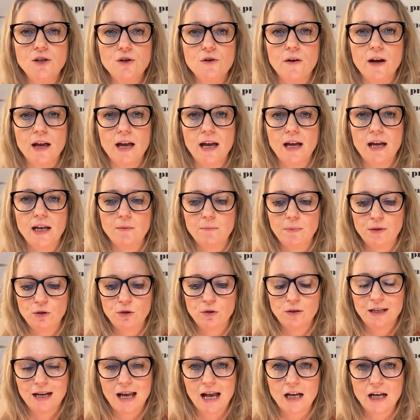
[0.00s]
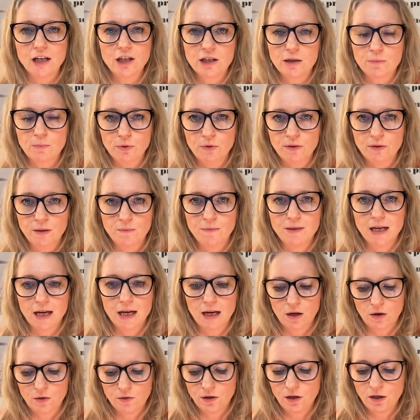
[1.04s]
your head, but you can actually put them
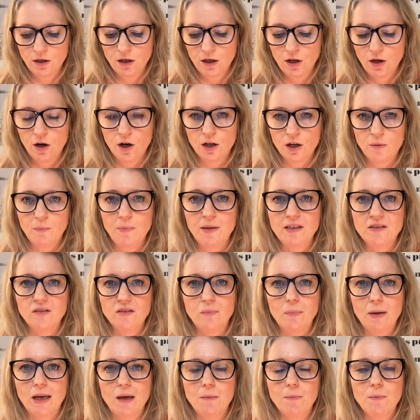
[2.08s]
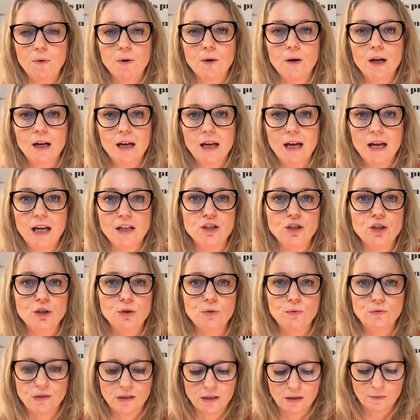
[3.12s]
down on a piece of paper and
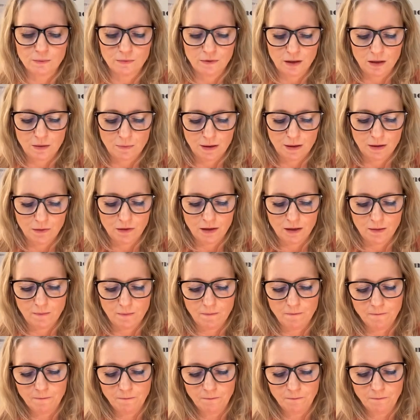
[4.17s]
do something about them.